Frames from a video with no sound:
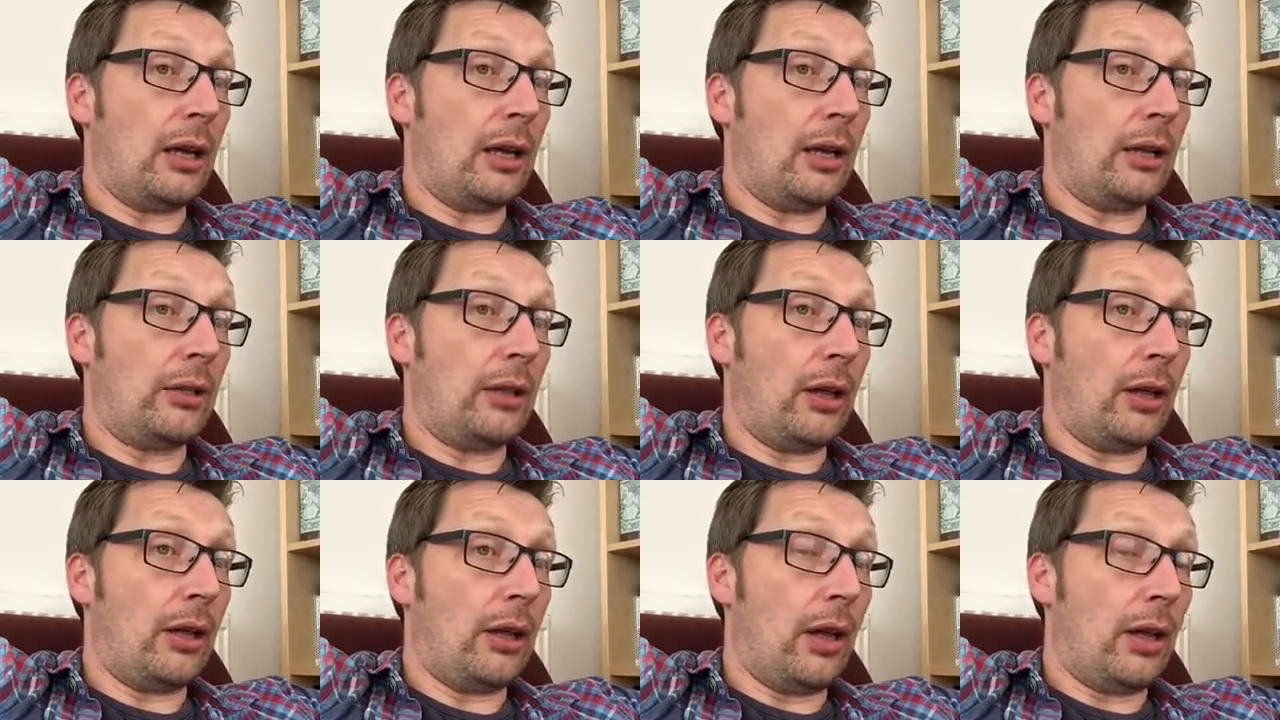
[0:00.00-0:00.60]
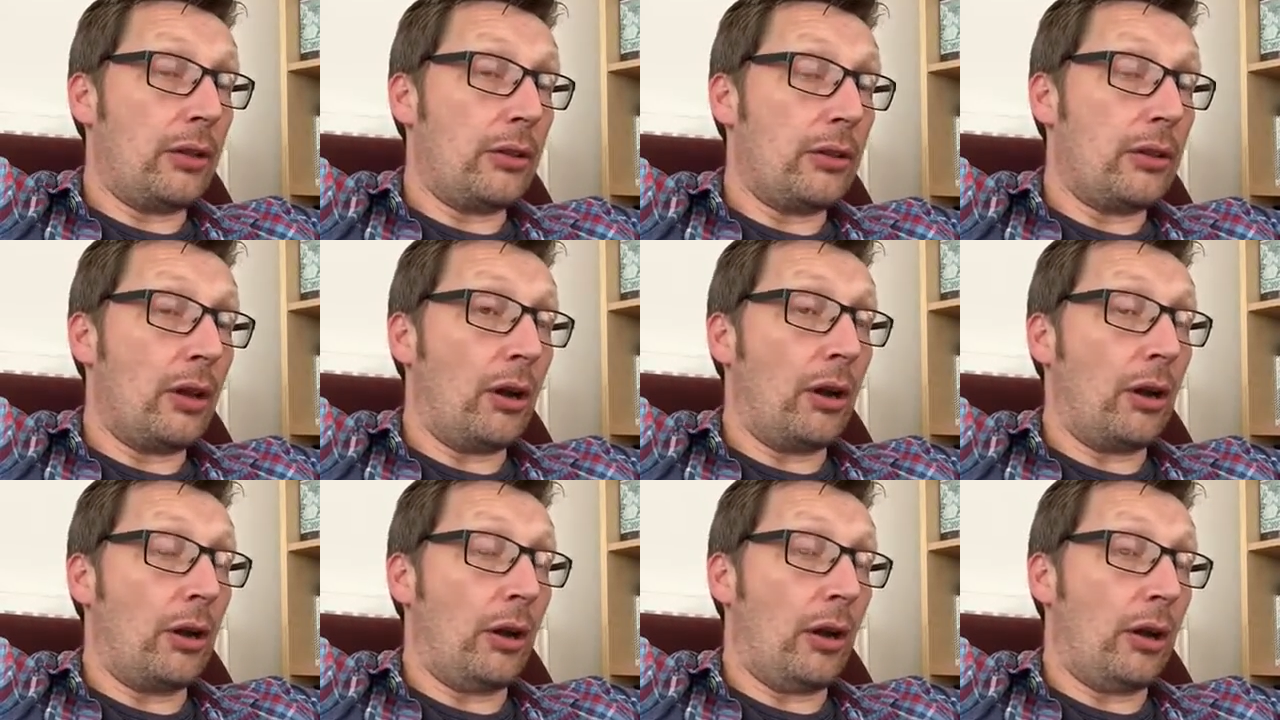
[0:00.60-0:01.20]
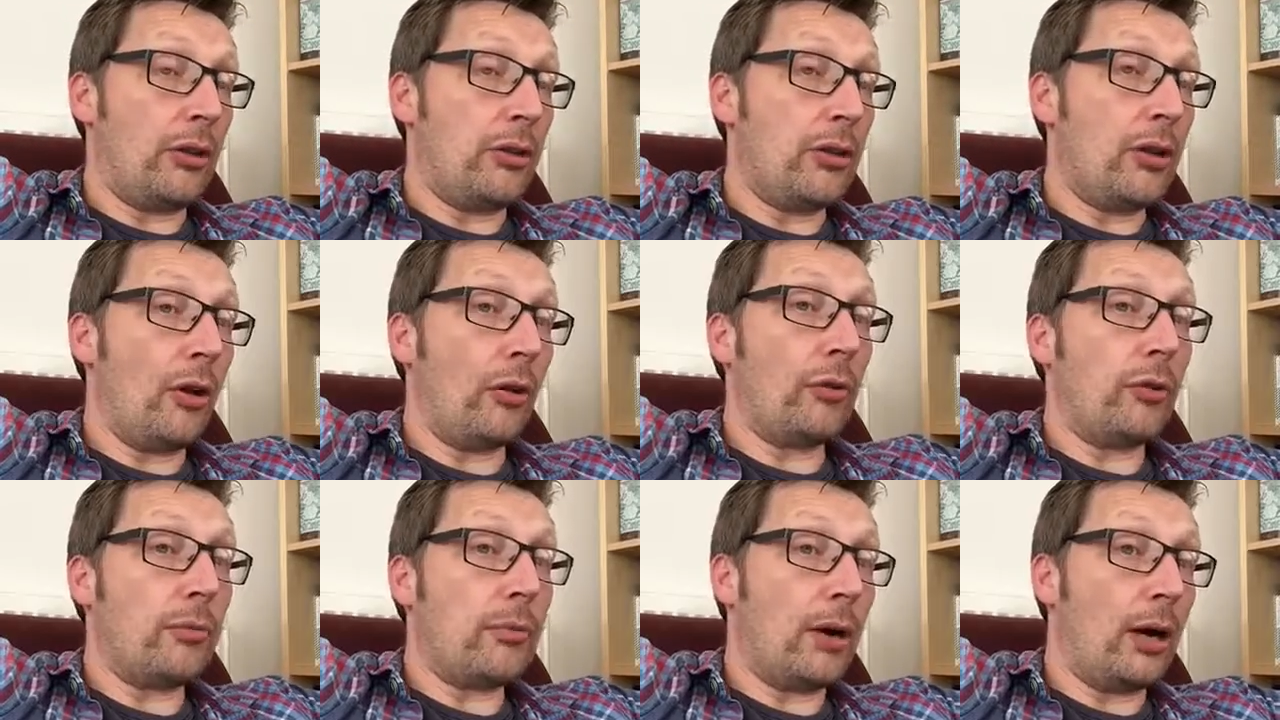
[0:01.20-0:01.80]
a
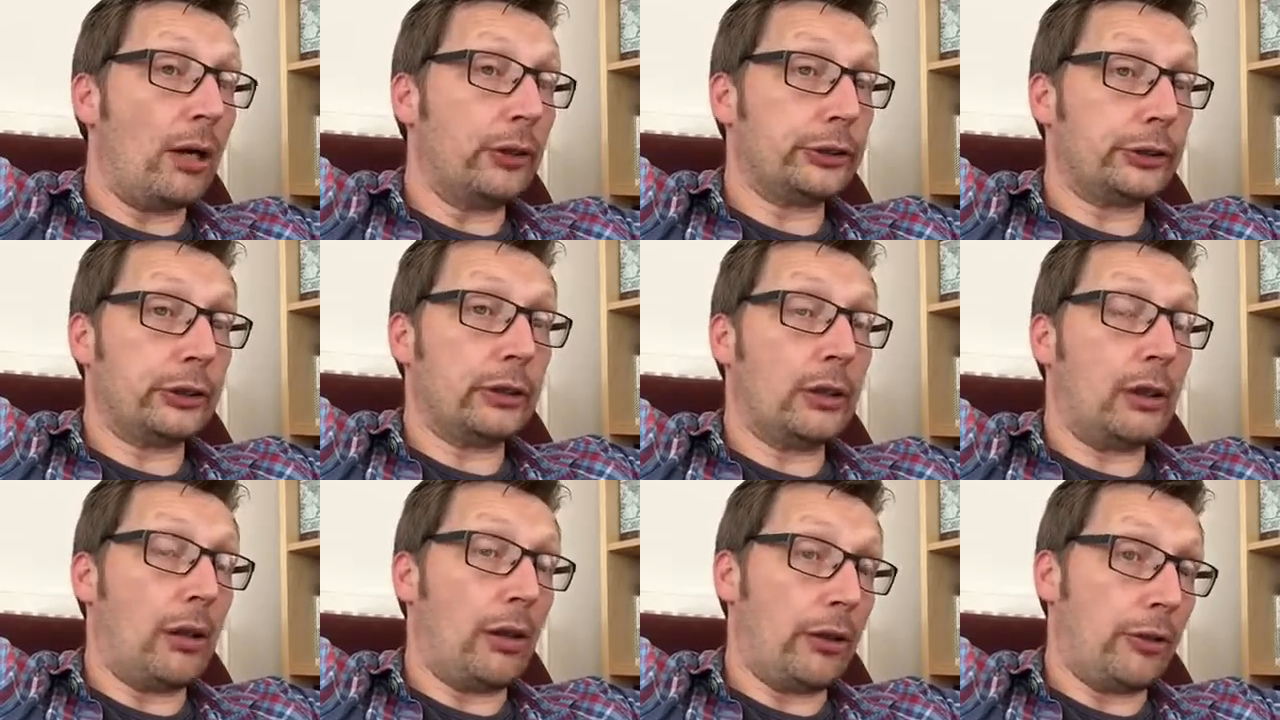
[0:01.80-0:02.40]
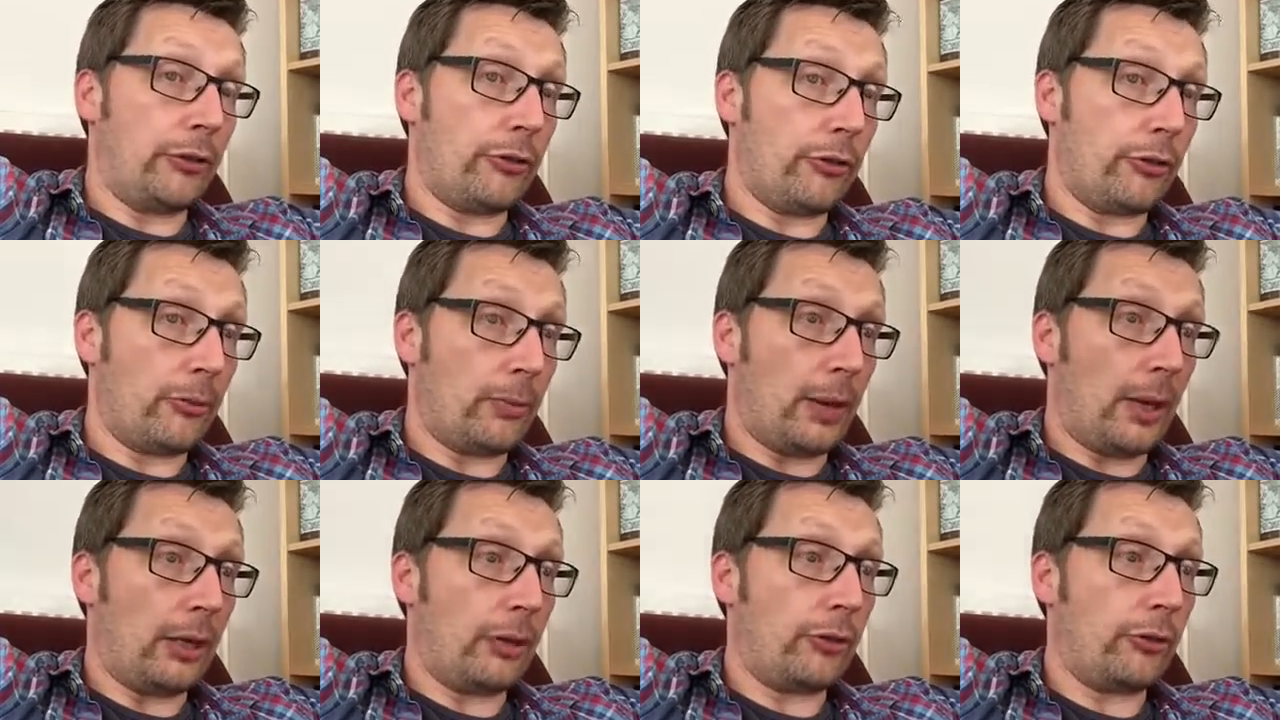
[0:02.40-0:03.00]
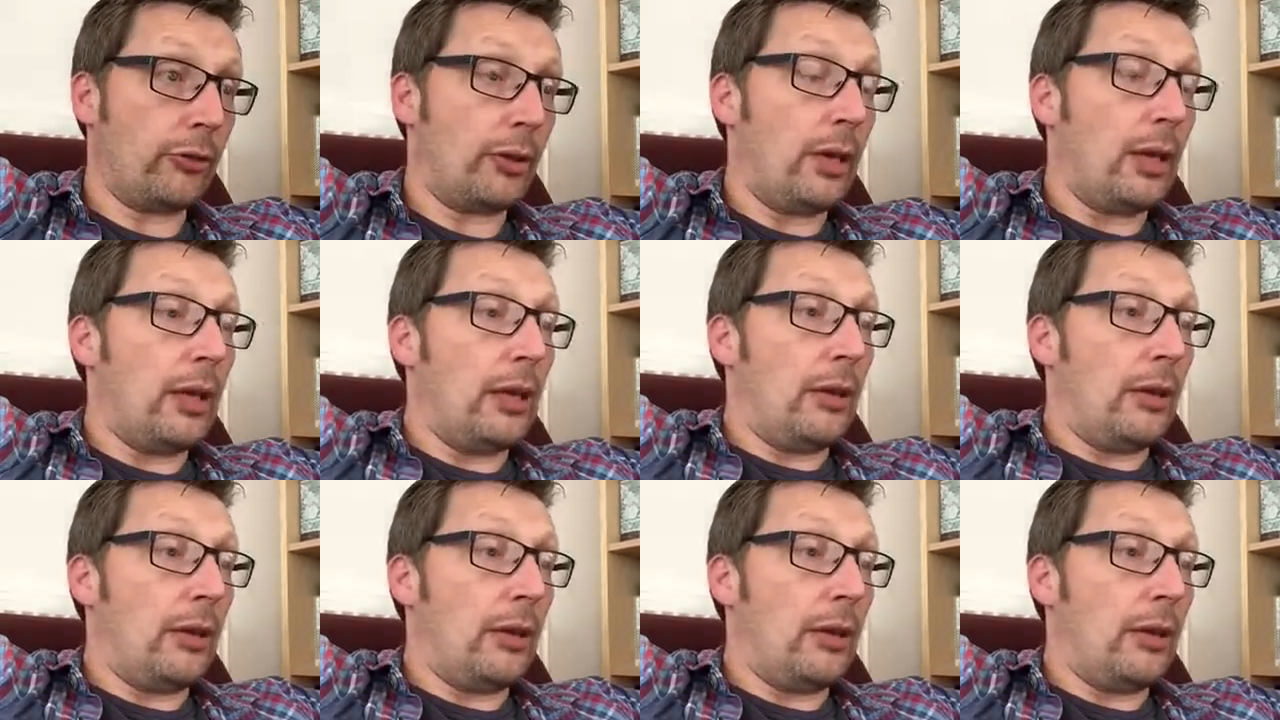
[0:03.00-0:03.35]
non-marginalised space.